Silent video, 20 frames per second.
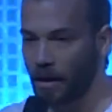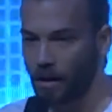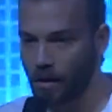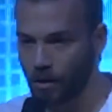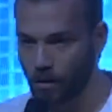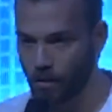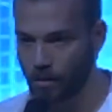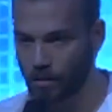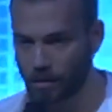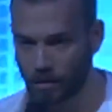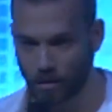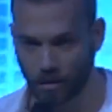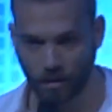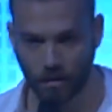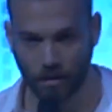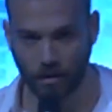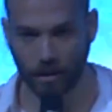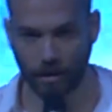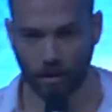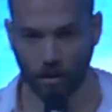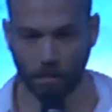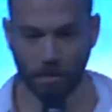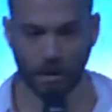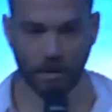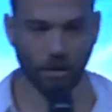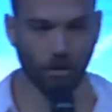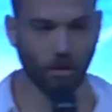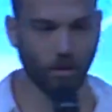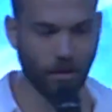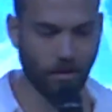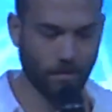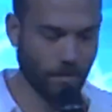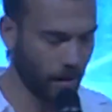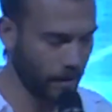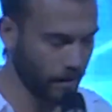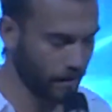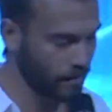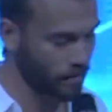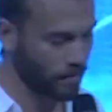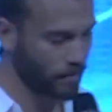and how, you know, Bitcoin
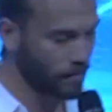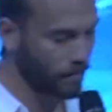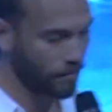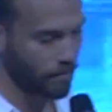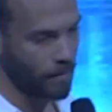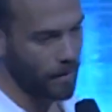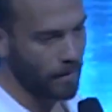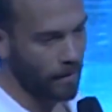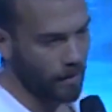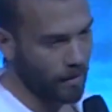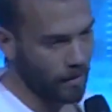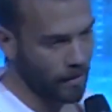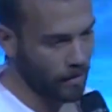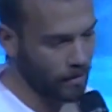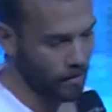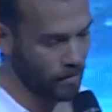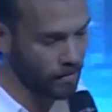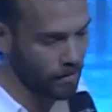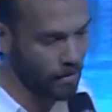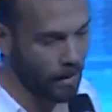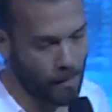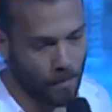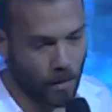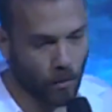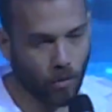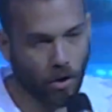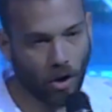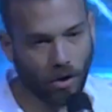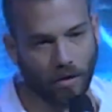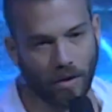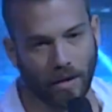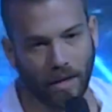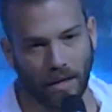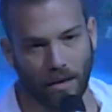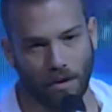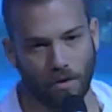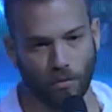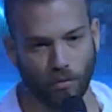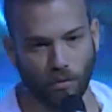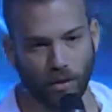might be, I mean, we're not going to
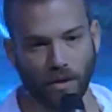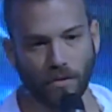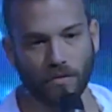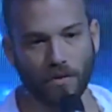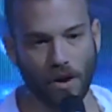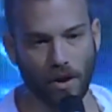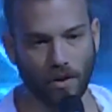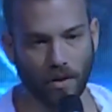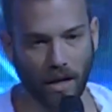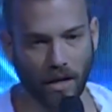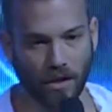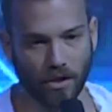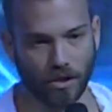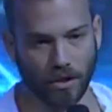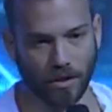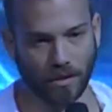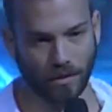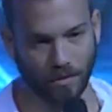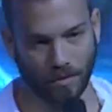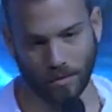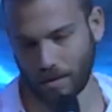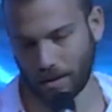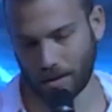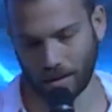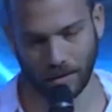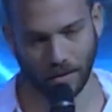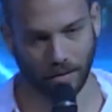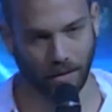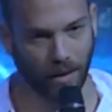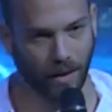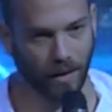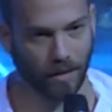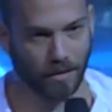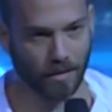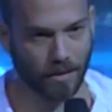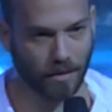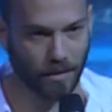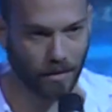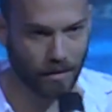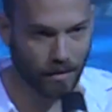get rid of regulation within the
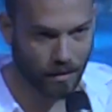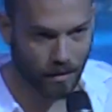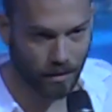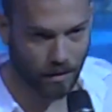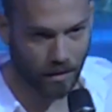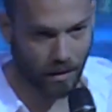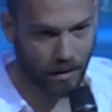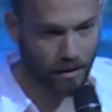next,